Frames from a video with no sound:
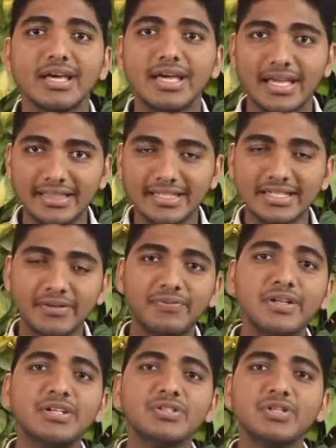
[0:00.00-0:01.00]
in the
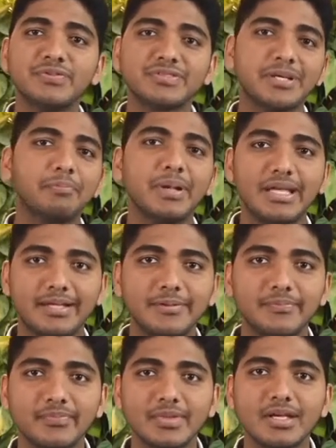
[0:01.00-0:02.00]
definition of
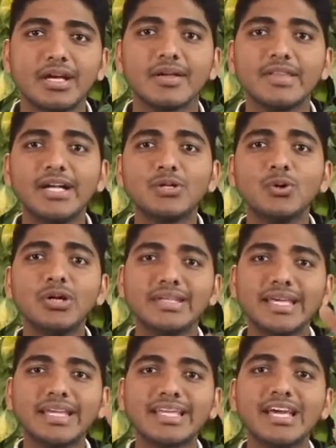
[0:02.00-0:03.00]
supply, they told
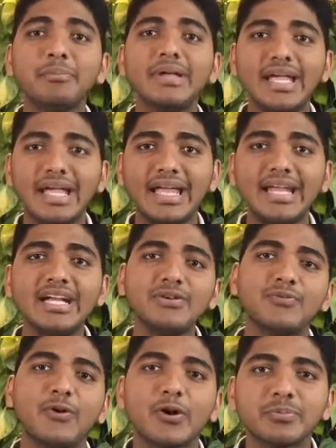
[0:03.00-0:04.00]
there can be
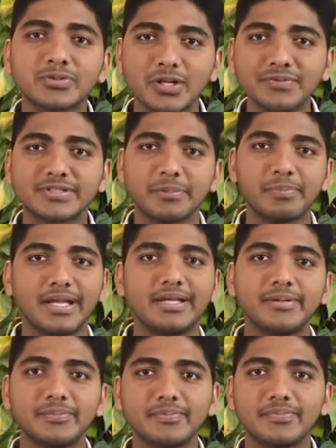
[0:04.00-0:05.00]
8 forms of
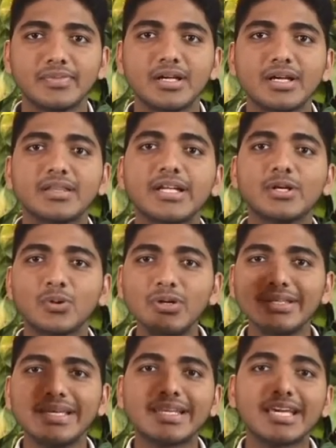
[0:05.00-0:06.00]
supply. They
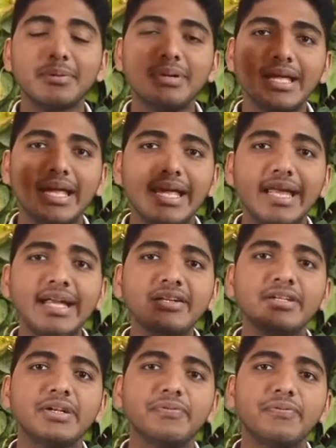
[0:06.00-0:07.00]
told there can be
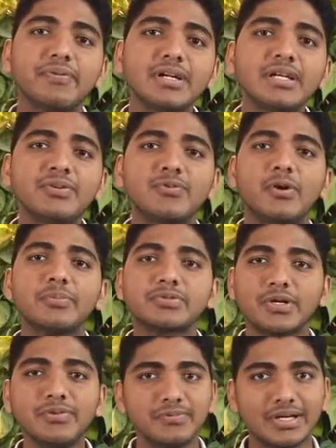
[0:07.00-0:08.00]
8 different
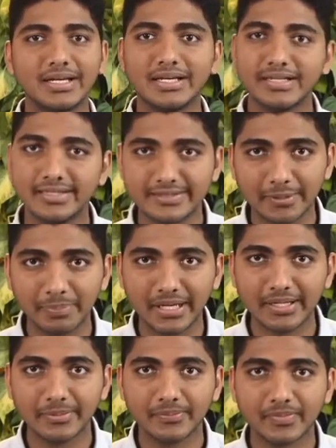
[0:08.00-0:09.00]
forms of supply.